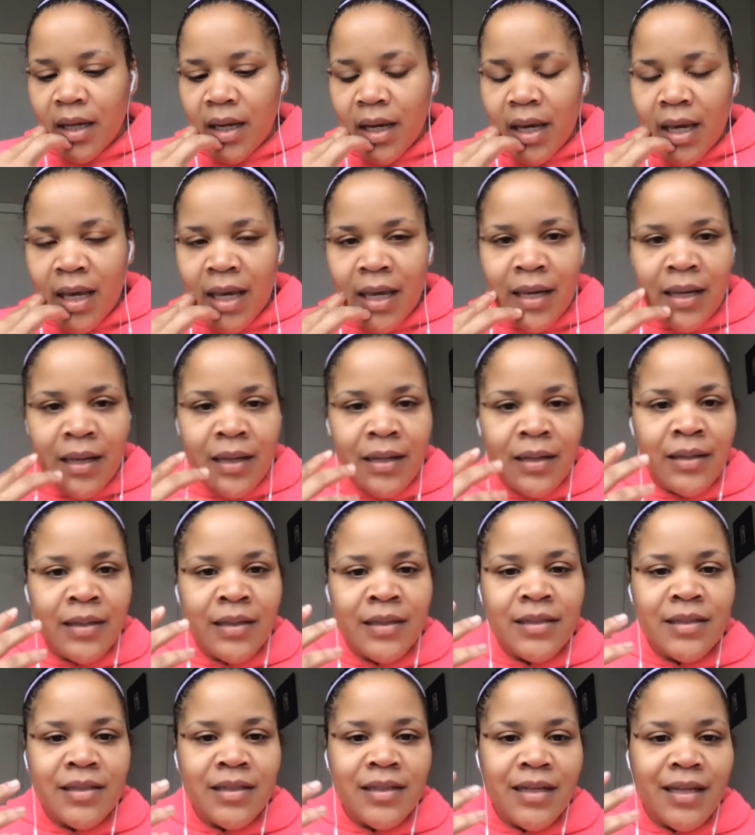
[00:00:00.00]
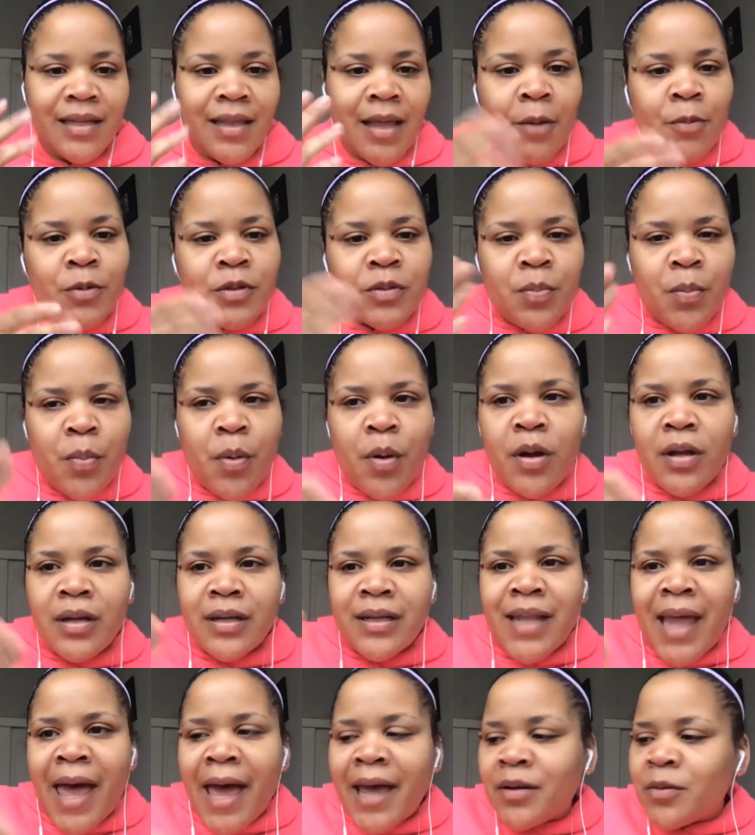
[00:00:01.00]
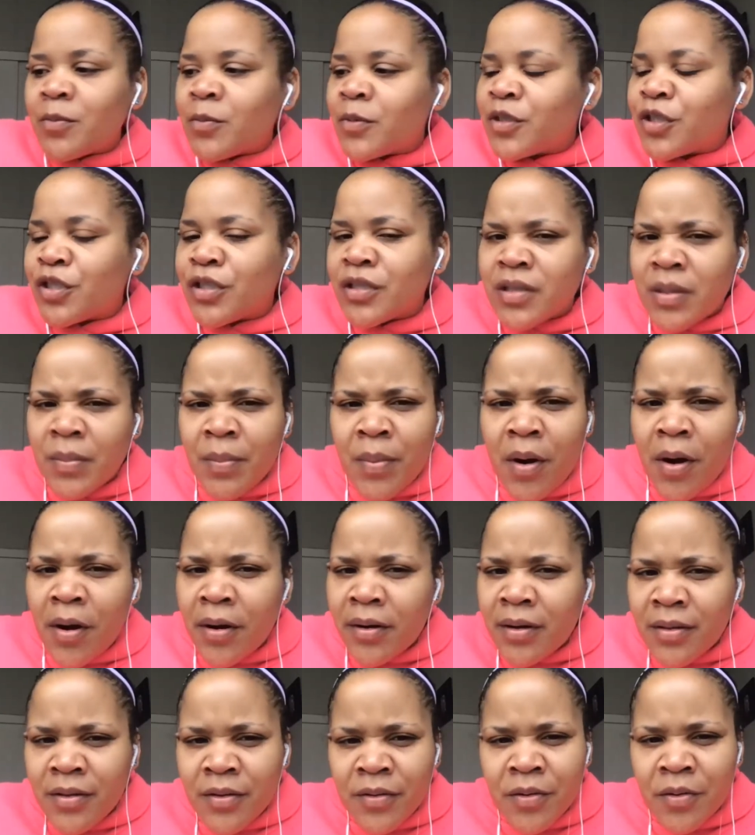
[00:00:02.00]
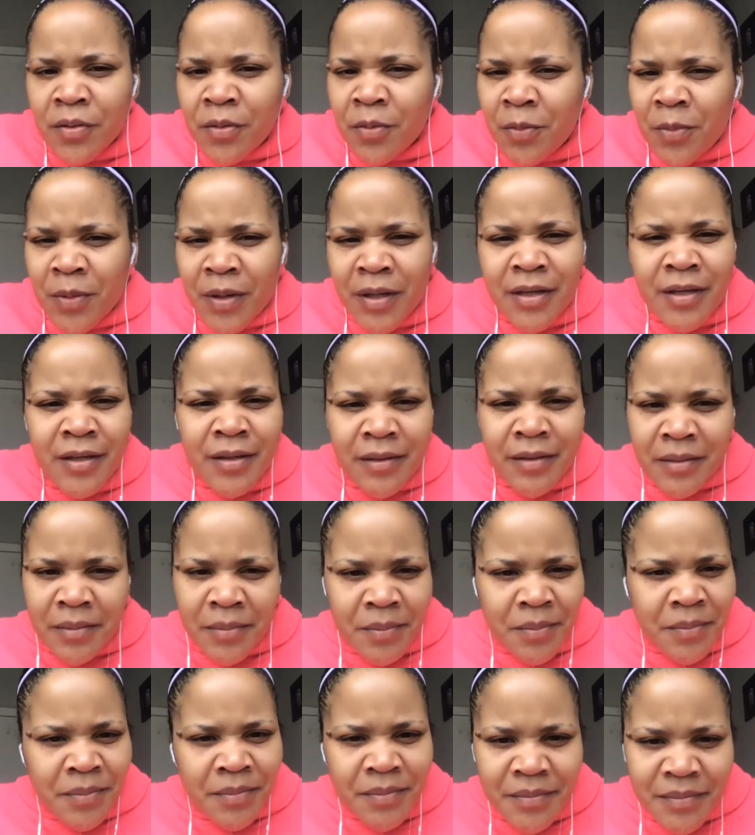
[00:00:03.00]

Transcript: and that was Latin was just a part of the curriculum